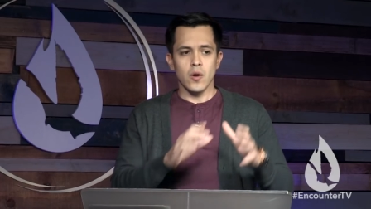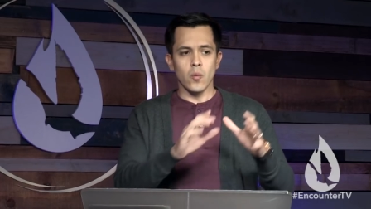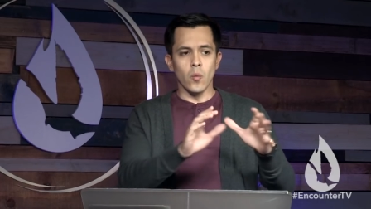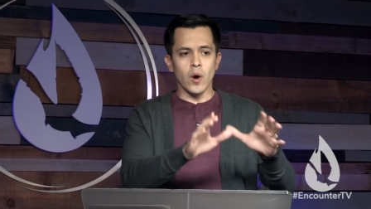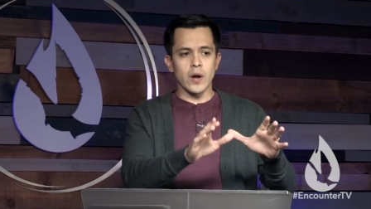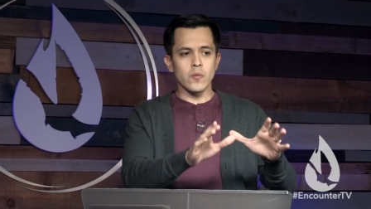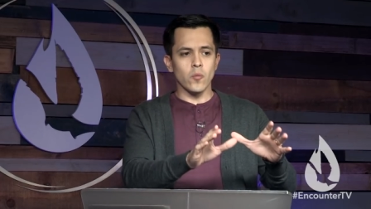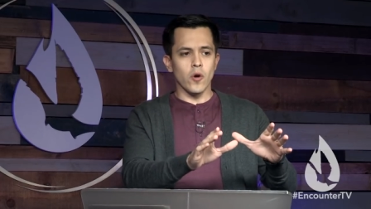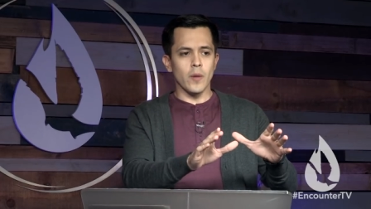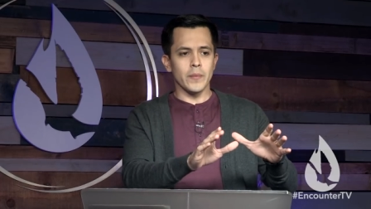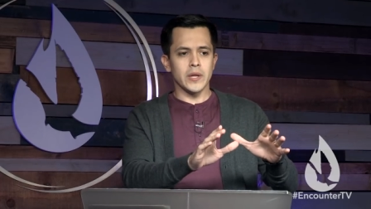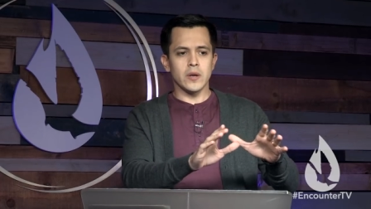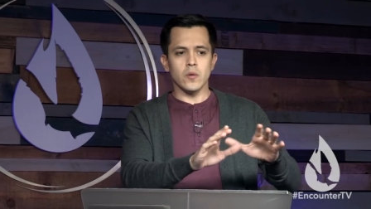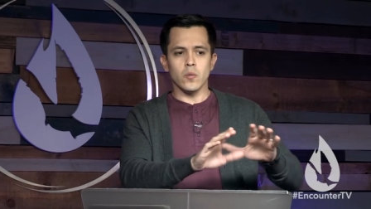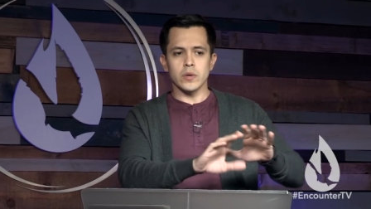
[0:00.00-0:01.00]
One
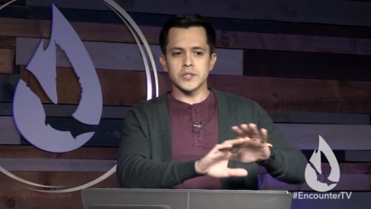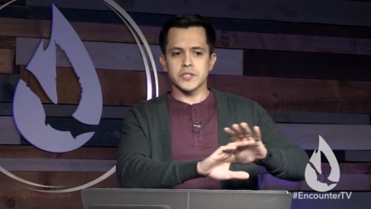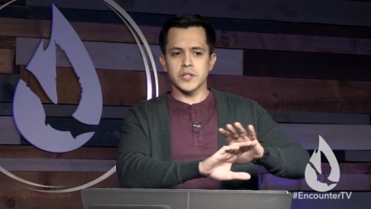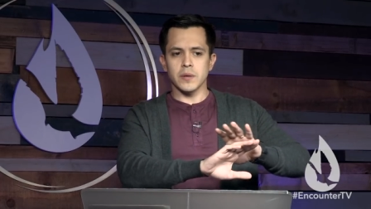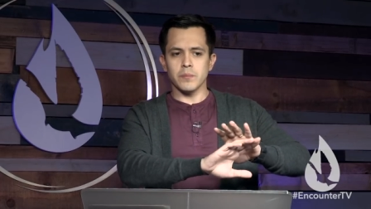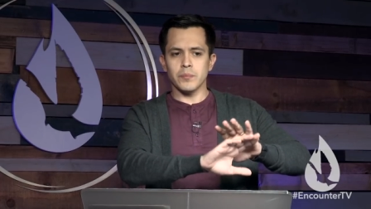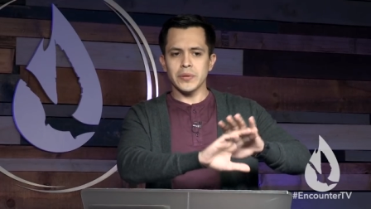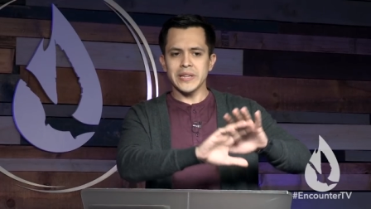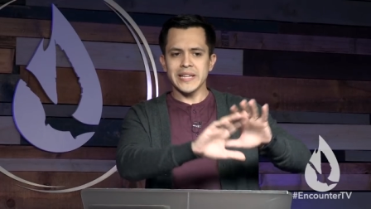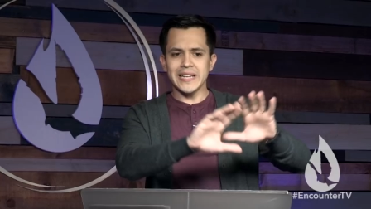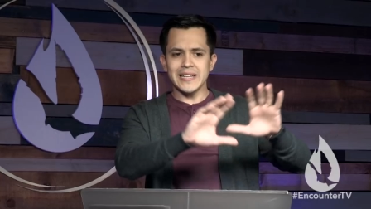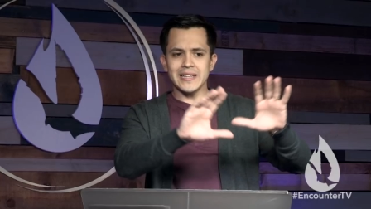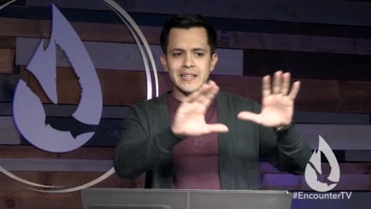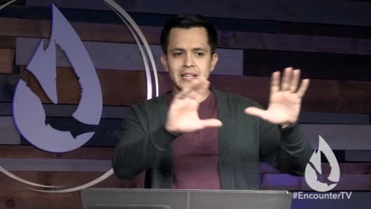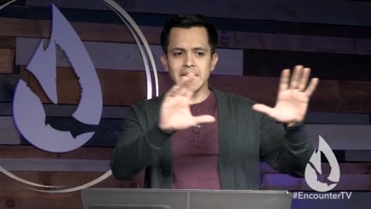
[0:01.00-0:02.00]
woman was
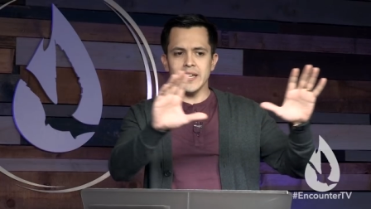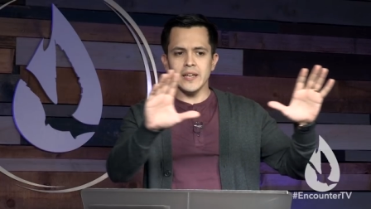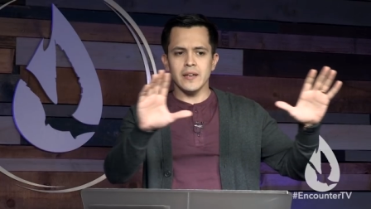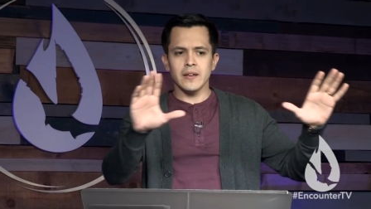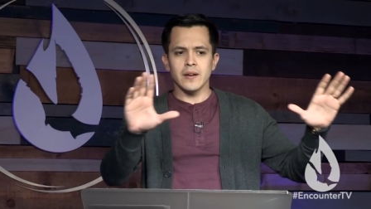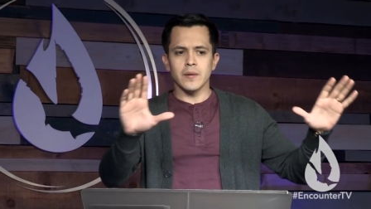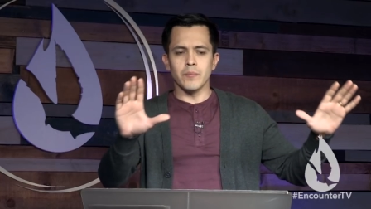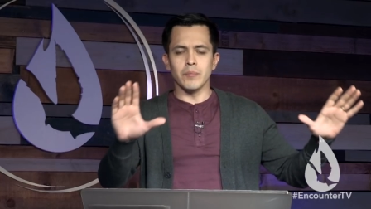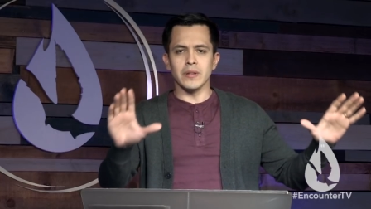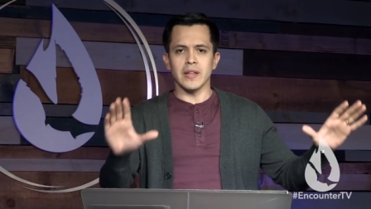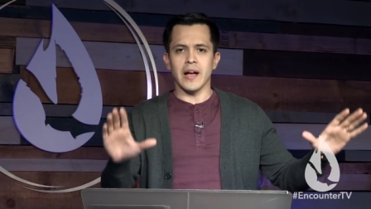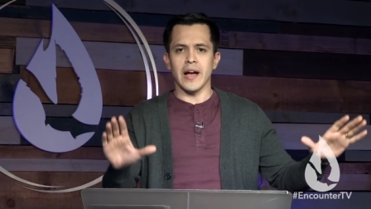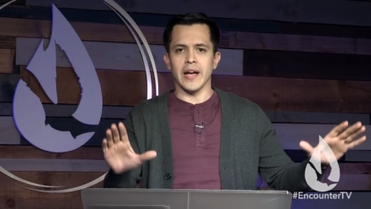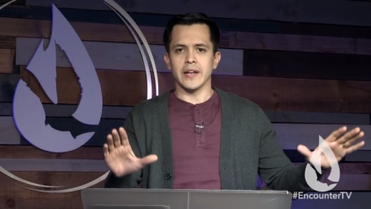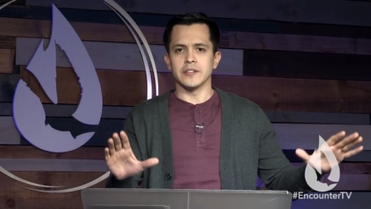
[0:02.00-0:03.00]
completely
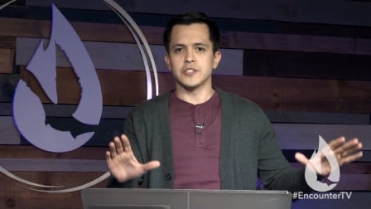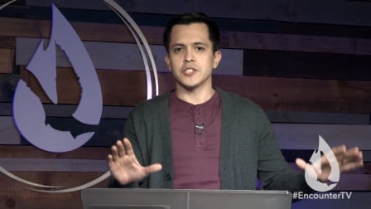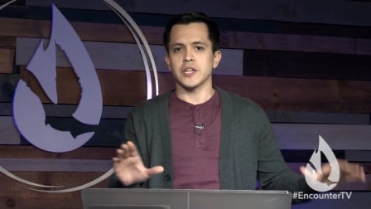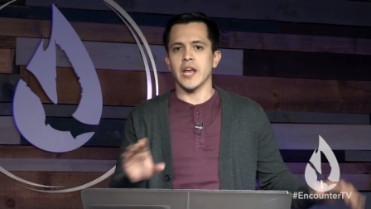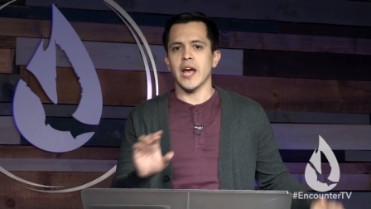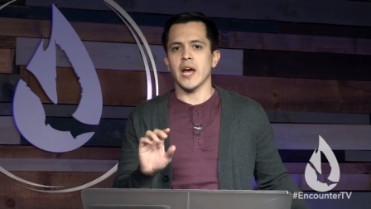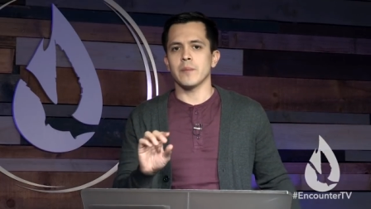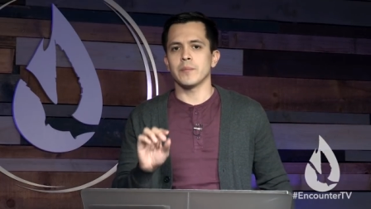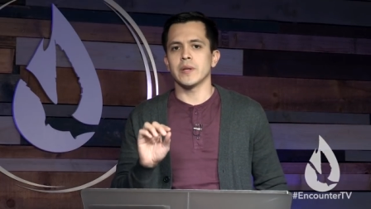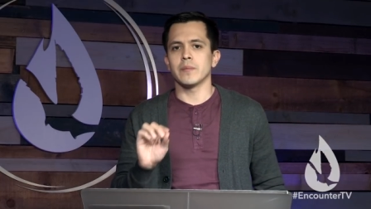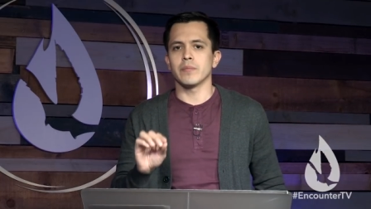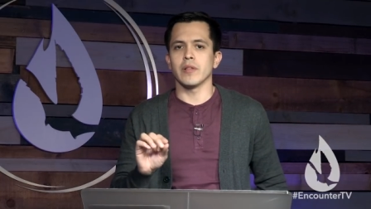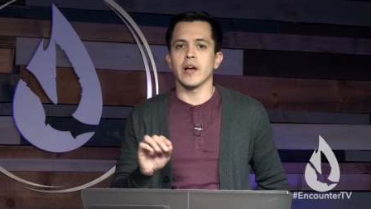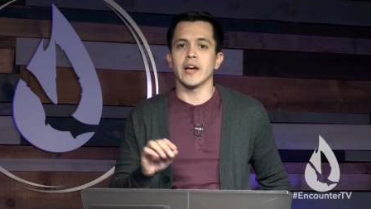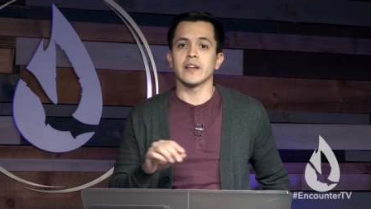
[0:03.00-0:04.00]
blind. She had been
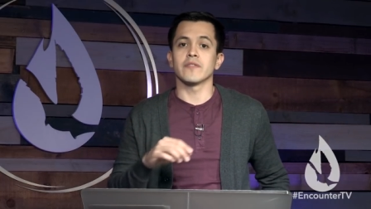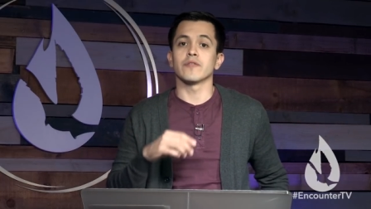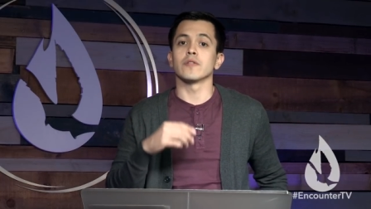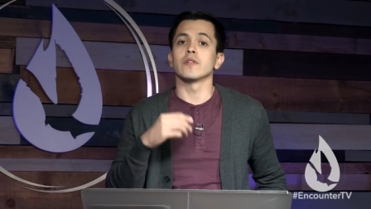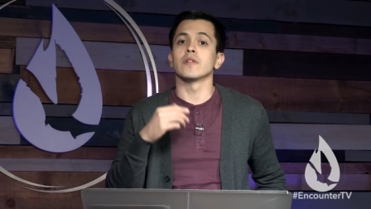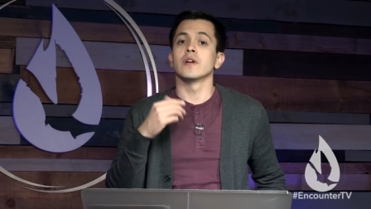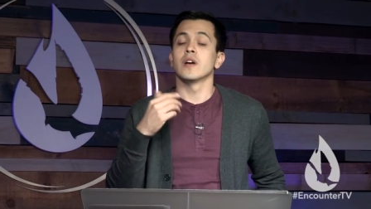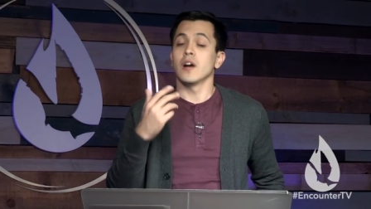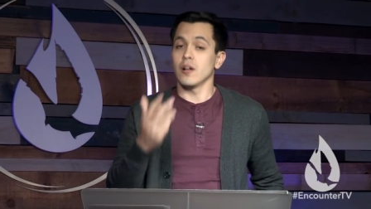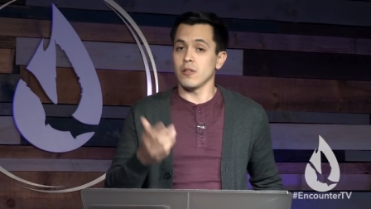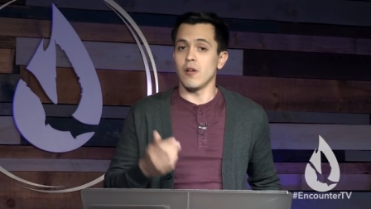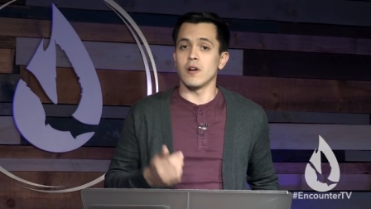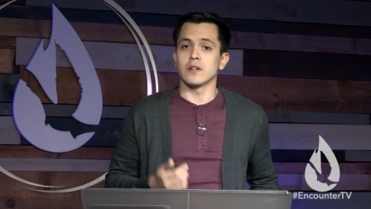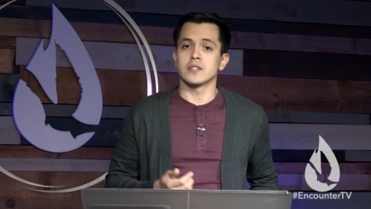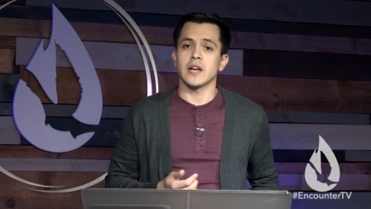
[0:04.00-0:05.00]
blind for a
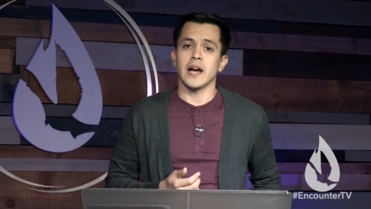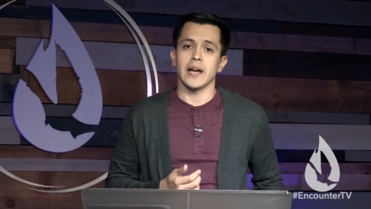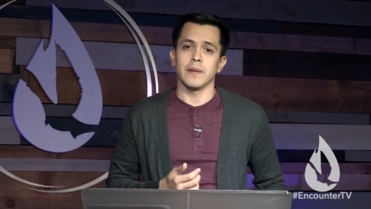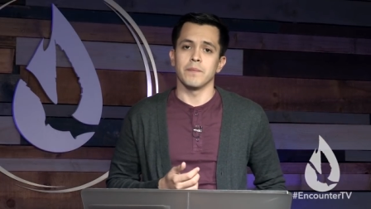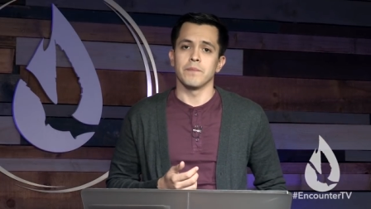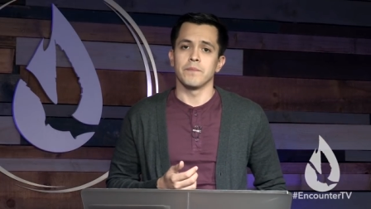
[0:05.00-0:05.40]
long time.